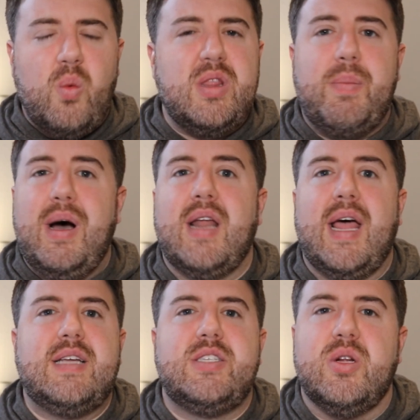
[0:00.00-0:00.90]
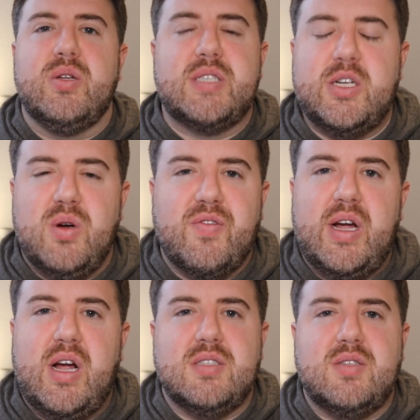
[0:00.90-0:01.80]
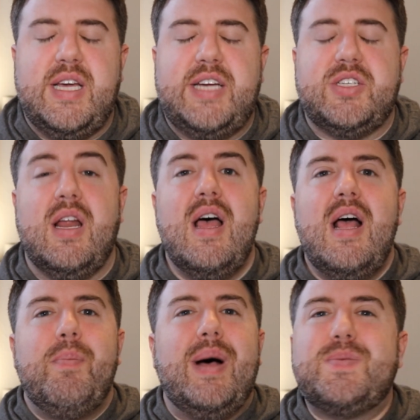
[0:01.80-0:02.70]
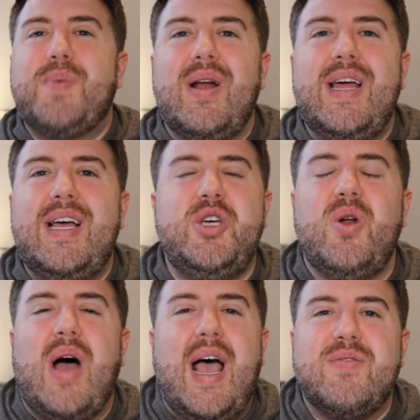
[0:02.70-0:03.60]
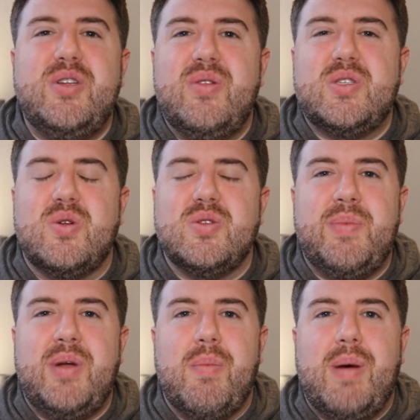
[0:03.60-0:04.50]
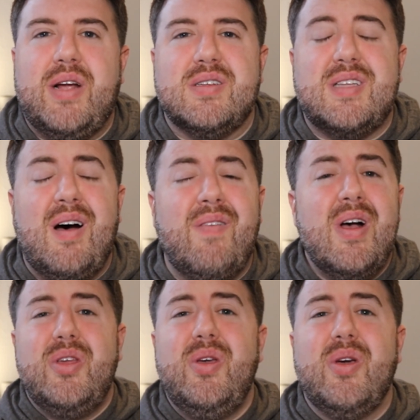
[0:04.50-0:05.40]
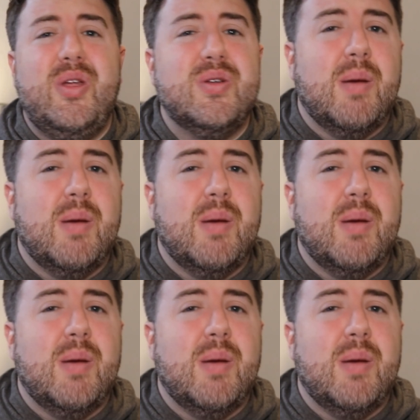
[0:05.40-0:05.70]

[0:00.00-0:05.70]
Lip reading: with the button like, schedule a free consultation. Best part is you don't have to do this whole seminar by yourself. You can use a